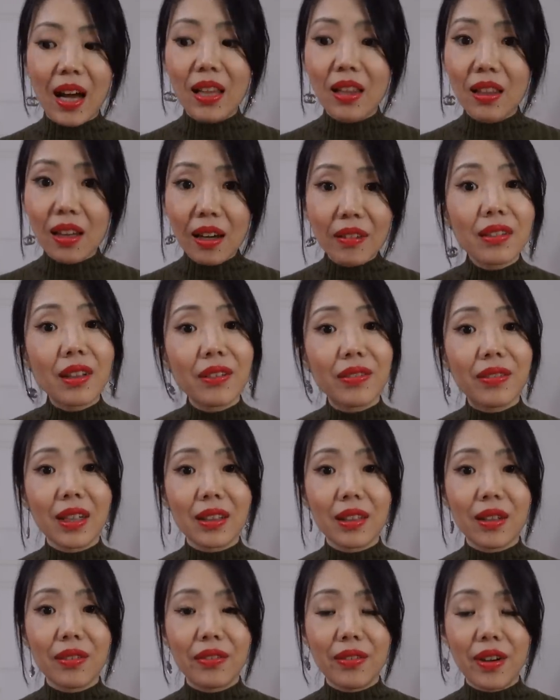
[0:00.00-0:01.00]
I love the
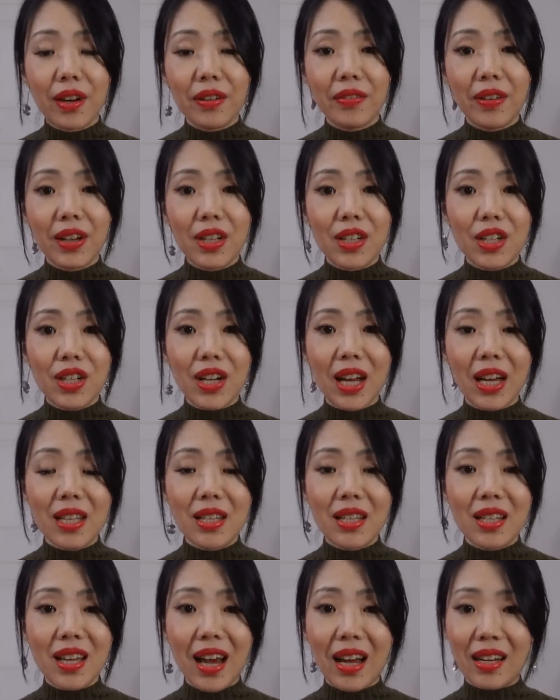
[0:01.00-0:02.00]
fact that Farfetch
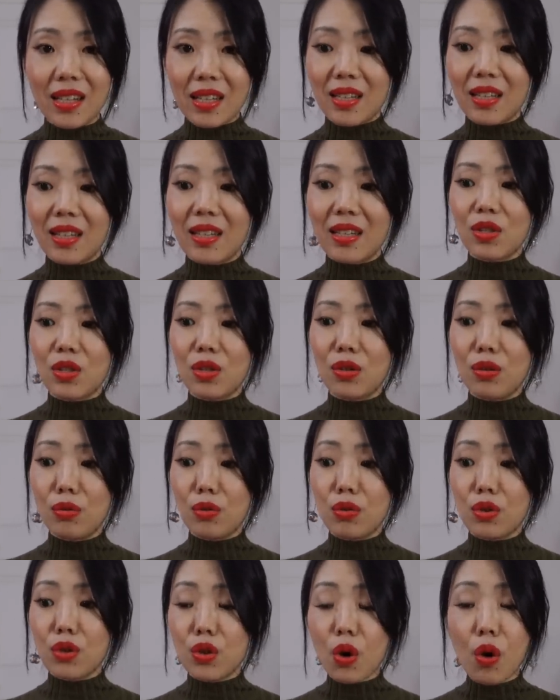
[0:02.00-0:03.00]
has access to
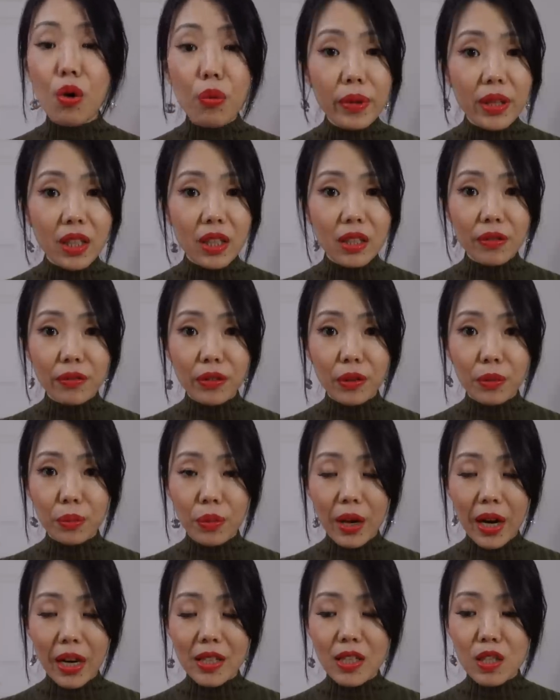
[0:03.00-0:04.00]
so many different
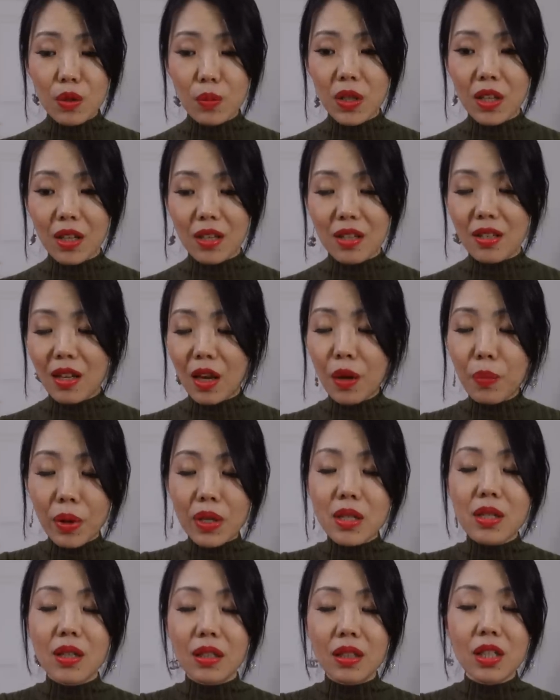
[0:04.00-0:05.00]
brands because they
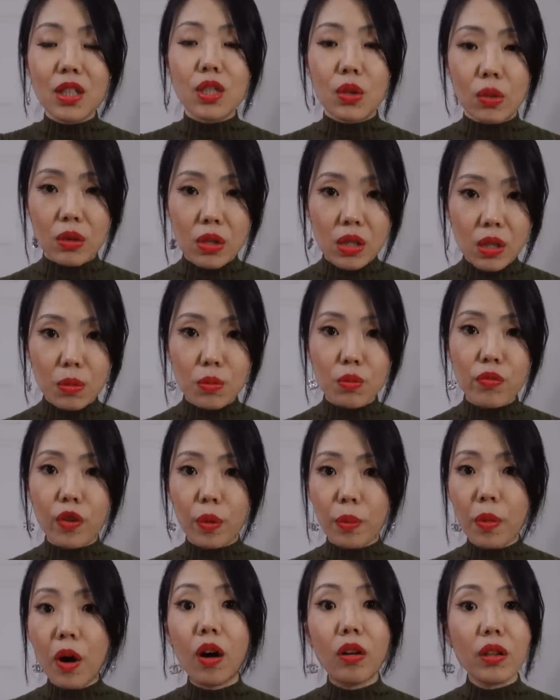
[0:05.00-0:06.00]
basically source them
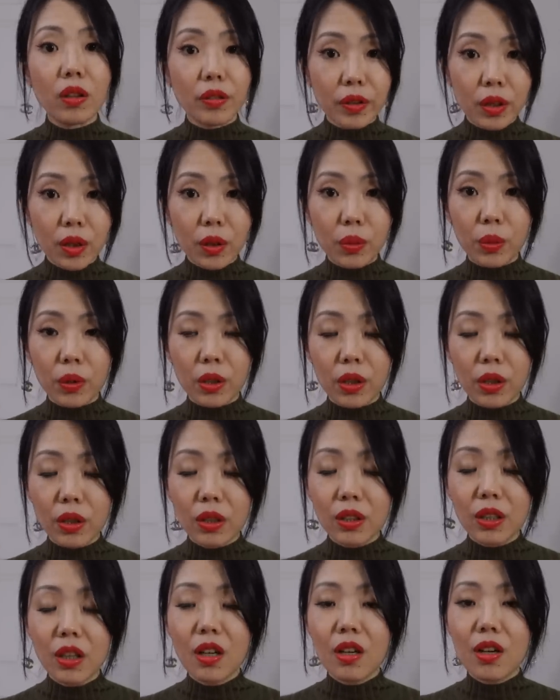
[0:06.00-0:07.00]
from all over the
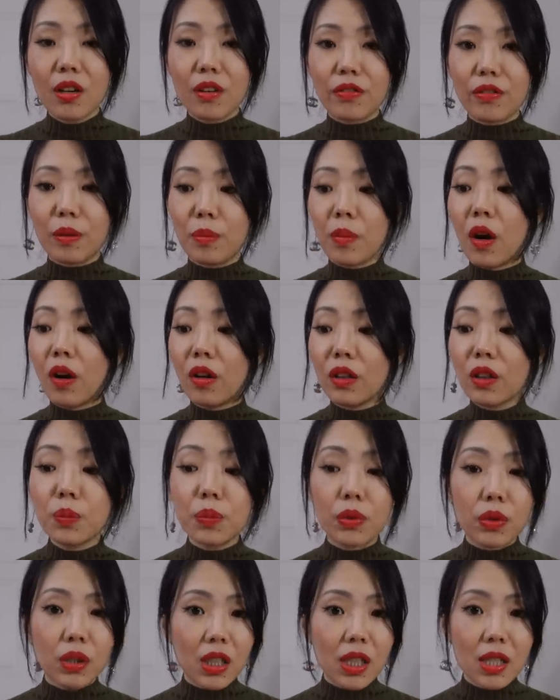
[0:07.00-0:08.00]
world from all the
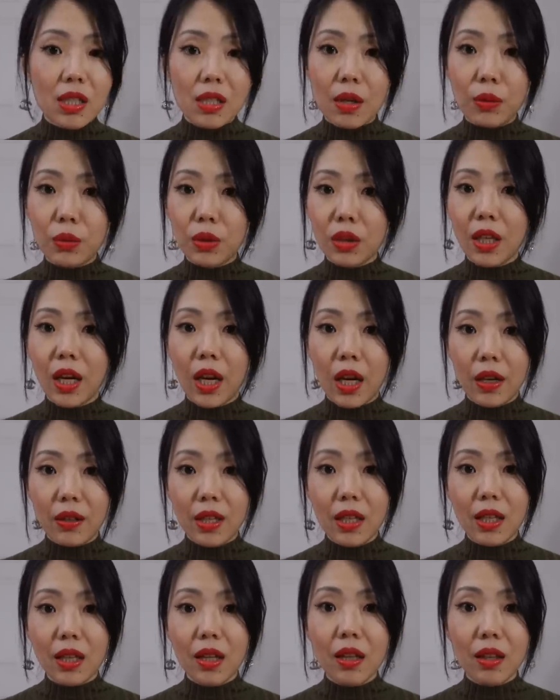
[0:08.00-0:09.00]
boutiques that would
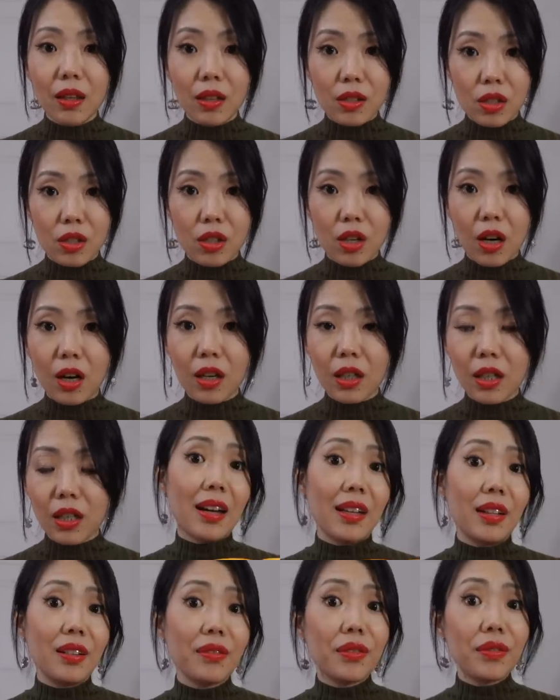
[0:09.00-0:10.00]
carry the stock.
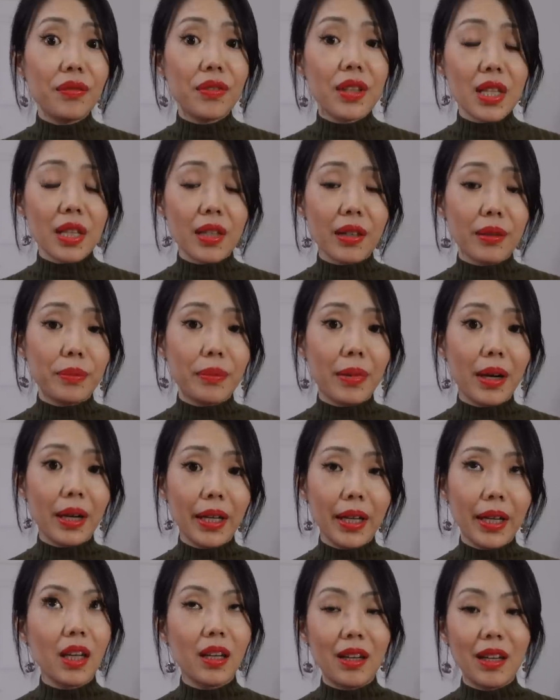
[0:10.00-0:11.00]
I even visited
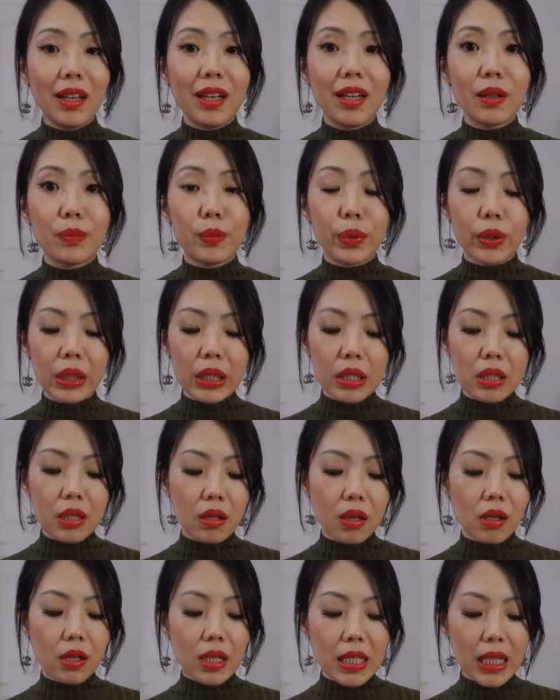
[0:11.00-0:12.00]
my Canadian
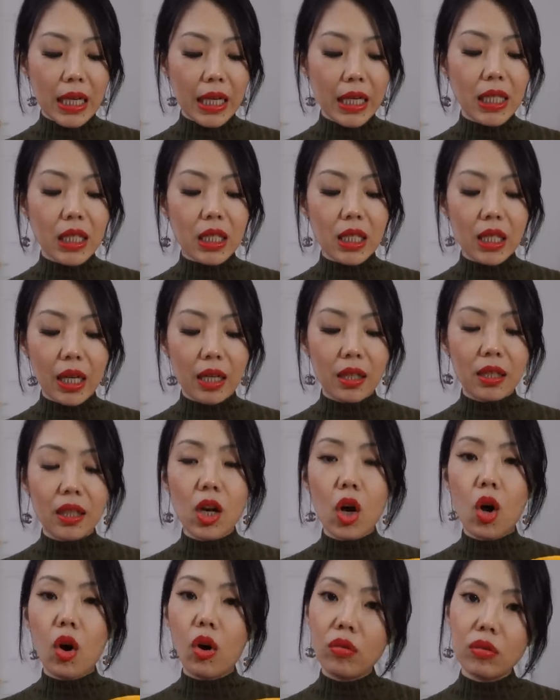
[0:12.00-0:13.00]
Birkenstock site and
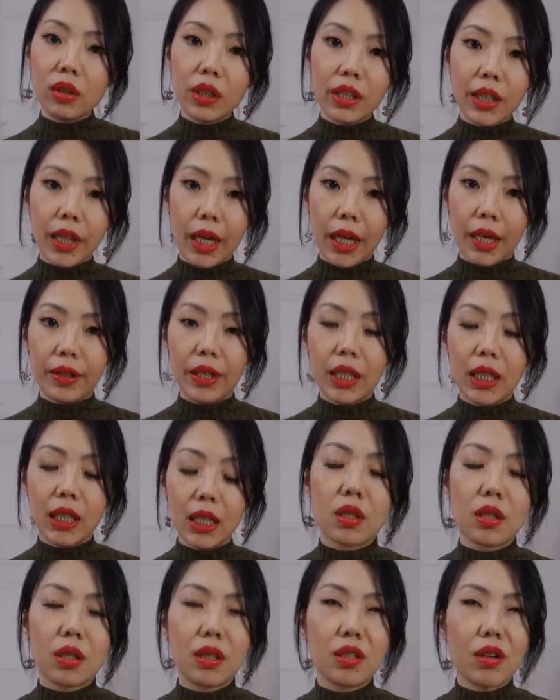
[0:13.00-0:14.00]
they only
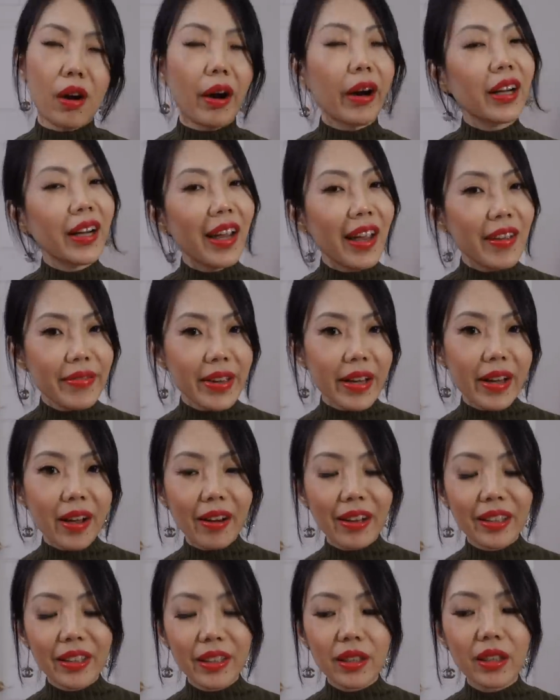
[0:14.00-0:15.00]
carried the dark navy
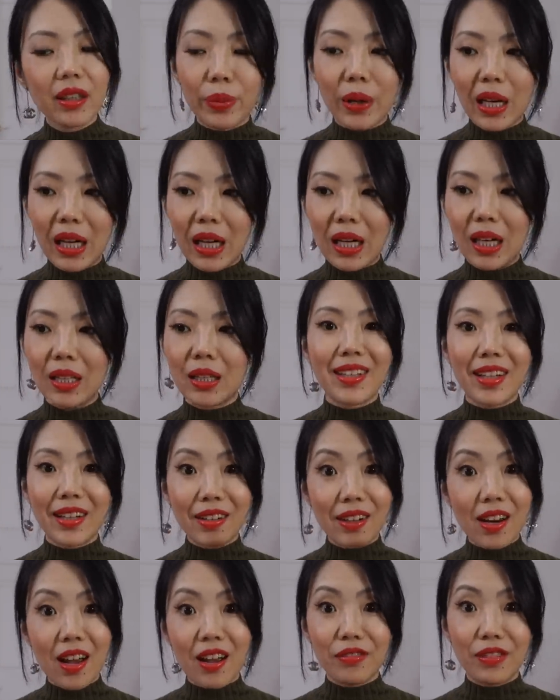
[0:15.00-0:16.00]
color, but they
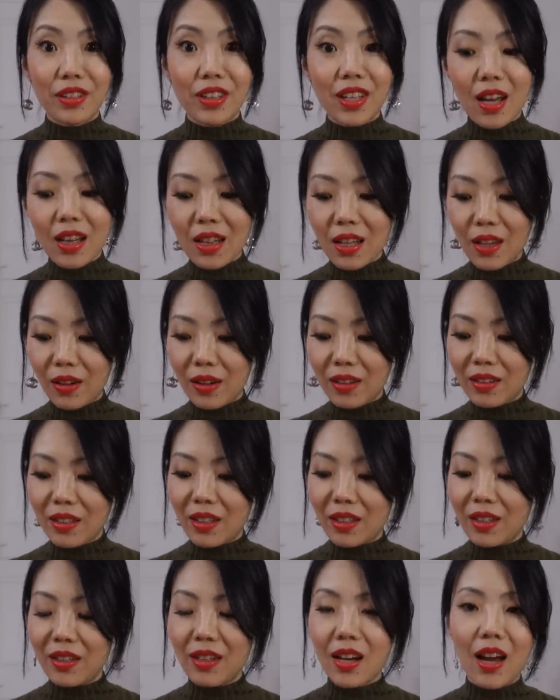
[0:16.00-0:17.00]
didn't have the yellow and they
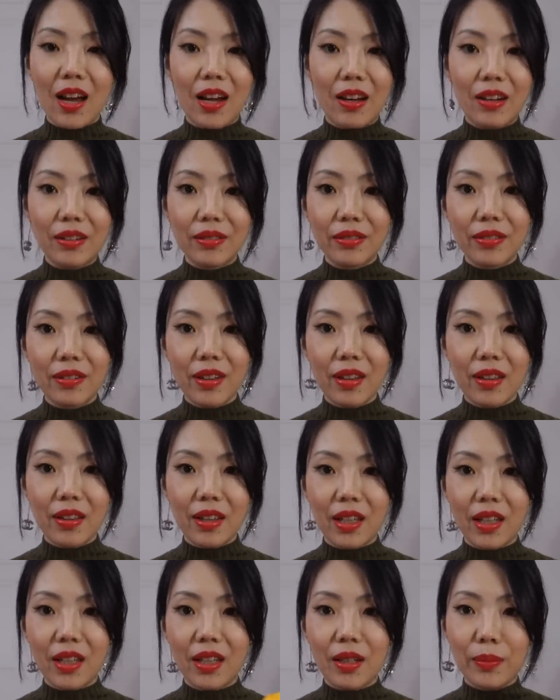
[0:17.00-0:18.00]
didn't have
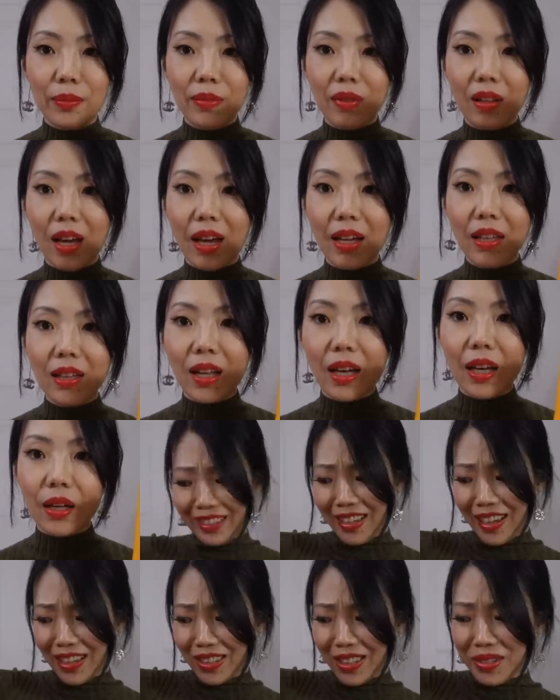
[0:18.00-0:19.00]
the lilac. The
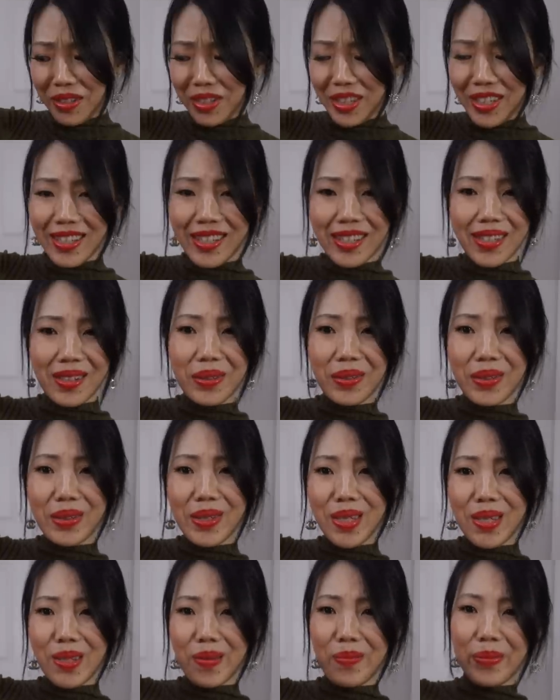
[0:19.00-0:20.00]
yellow is just so
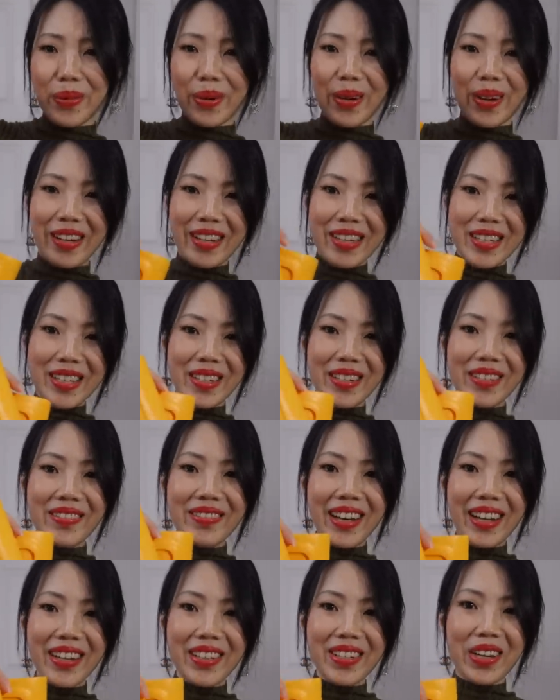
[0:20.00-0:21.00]
super awesome.
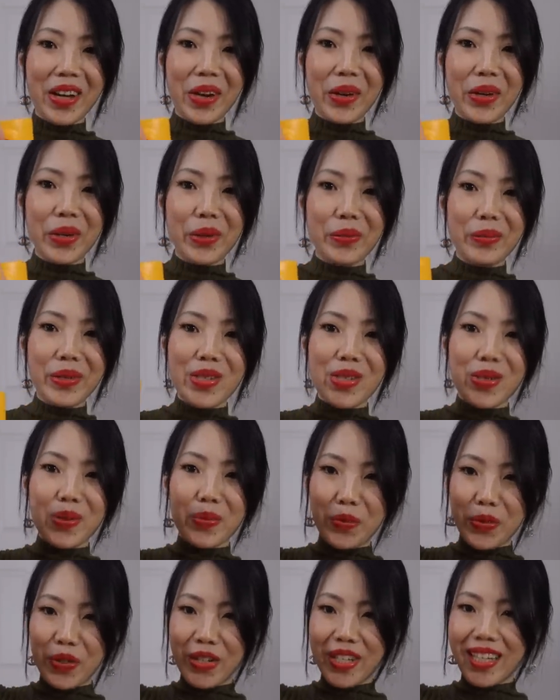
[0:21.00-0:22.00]
I know he'll be
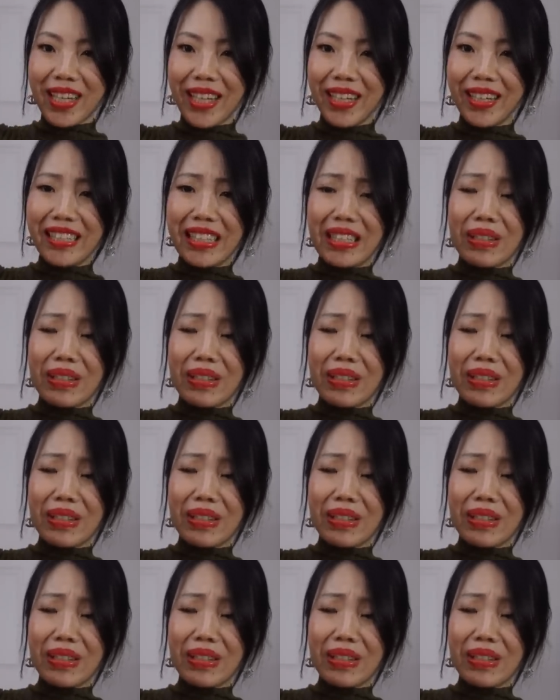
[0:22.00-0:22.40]
super excited.